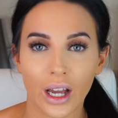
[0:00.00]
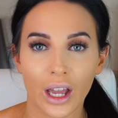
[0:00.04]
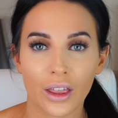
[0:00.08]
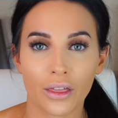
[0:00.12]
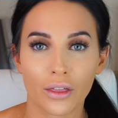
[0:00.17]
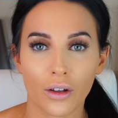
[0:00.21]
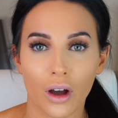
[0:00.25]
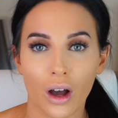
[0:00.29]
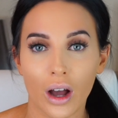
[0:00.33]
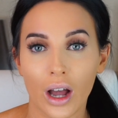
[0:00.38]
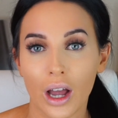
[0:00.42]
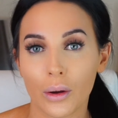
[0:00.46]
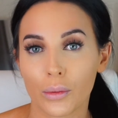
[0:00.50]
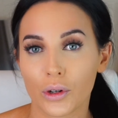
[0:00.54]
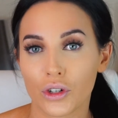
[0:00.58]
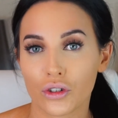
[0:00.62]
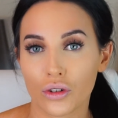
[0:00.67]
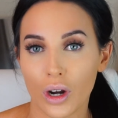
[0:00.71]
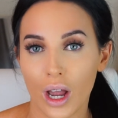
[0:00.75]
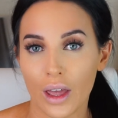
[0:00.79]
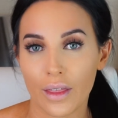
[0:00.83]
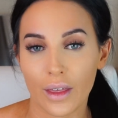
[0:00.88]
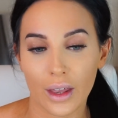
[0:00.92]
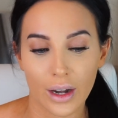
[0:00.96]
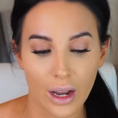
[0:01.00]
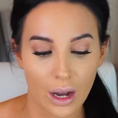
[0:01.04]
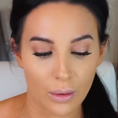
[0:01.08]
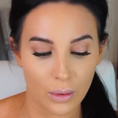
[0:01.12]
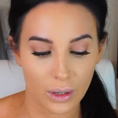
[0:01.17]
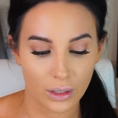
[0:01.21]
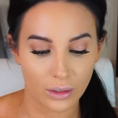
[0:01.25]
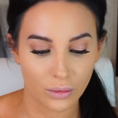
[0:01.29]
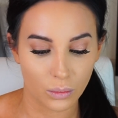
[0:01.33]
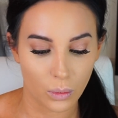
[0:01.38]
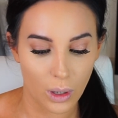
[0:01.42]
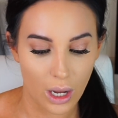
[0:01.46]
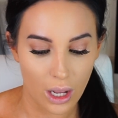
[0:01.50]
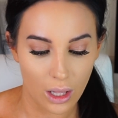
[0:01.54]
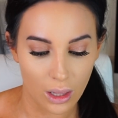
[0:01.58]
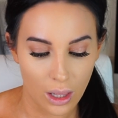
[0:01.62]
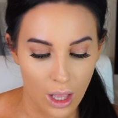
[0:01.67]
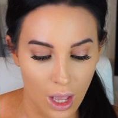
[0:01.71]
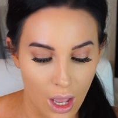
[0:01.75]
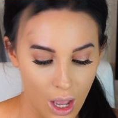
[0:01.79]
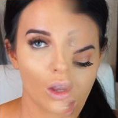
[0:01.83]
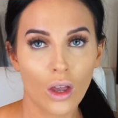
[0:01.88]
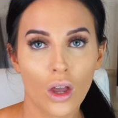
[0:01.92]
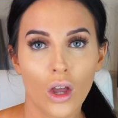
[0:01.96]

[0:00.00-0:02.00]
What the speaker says: I thought I would try that out as well.